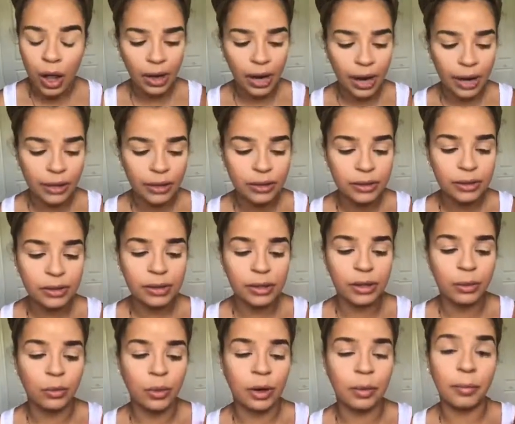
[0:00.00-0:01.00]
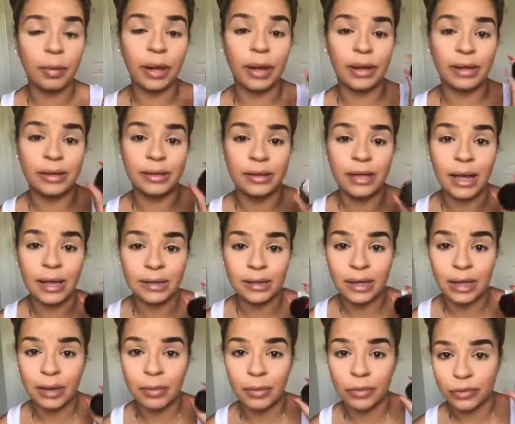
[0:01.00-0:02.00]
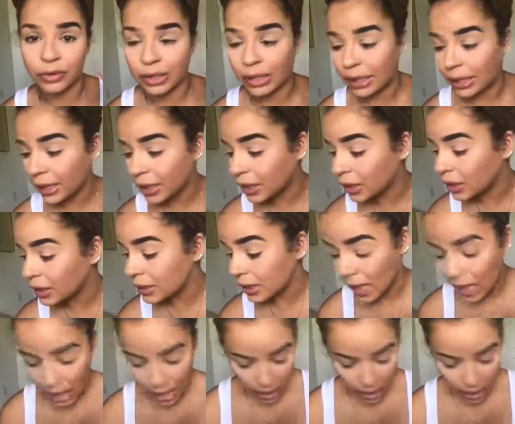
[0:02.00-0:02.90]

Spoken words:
I use the one by Anastasia Beverly Hills.